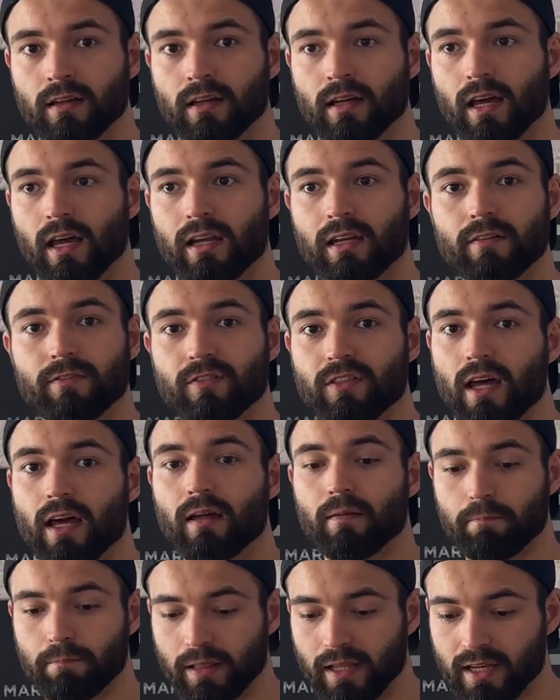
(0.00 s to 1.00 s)
And if
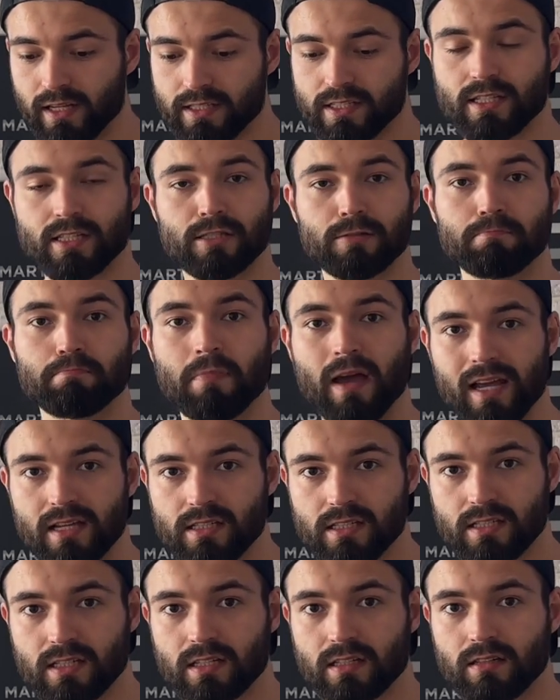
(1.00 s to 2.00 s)
that place is
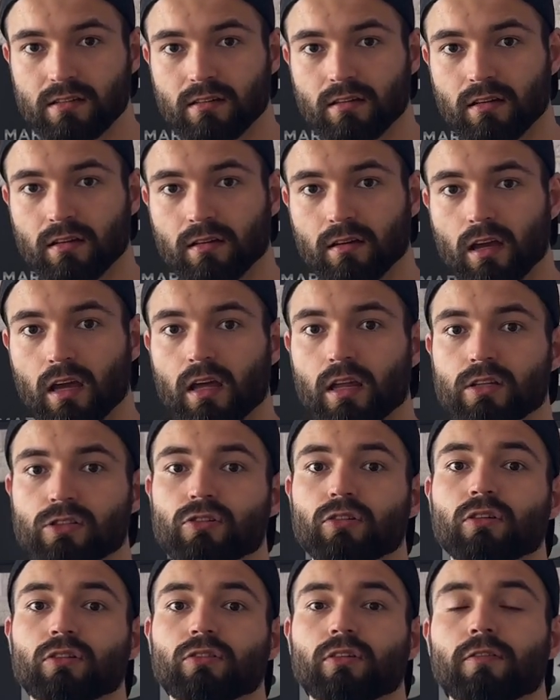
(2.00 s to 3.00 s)
messy, and it's
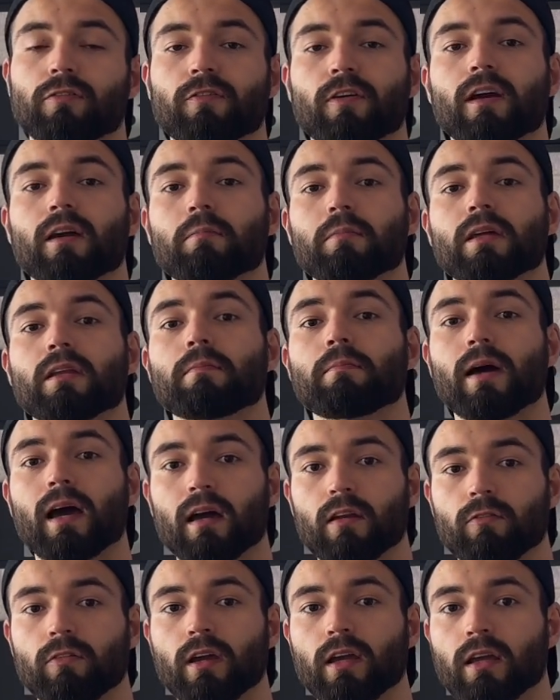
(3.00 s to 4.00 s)
going to affect me in a
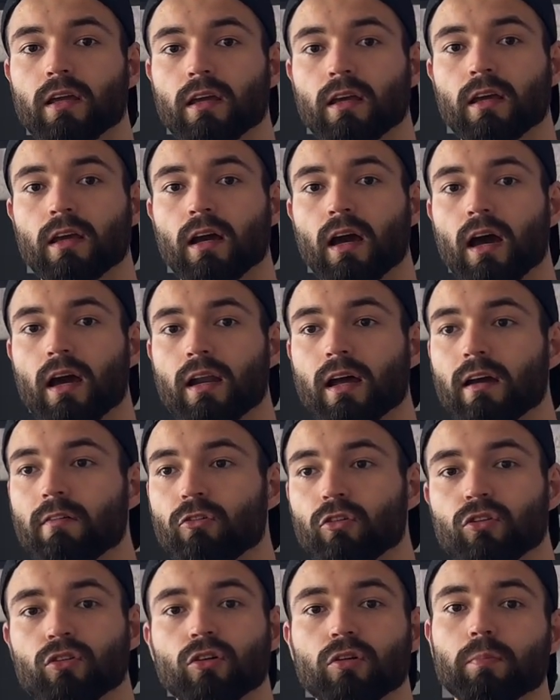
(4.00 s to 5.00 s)
bad way, and I
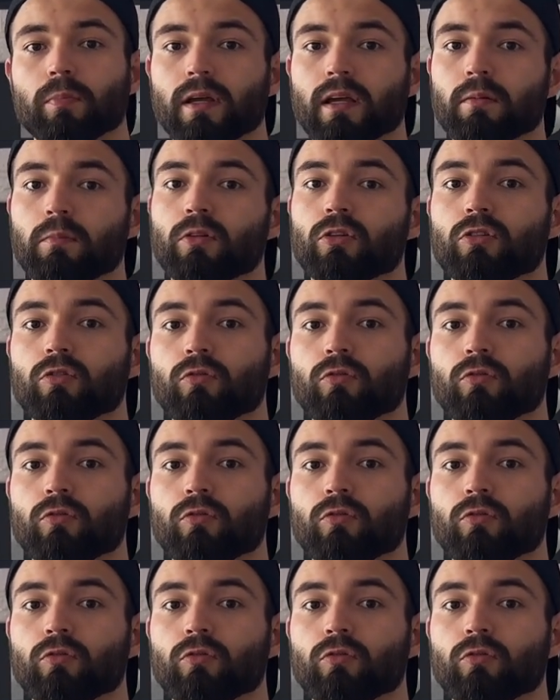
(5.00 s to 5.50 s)
will not be able to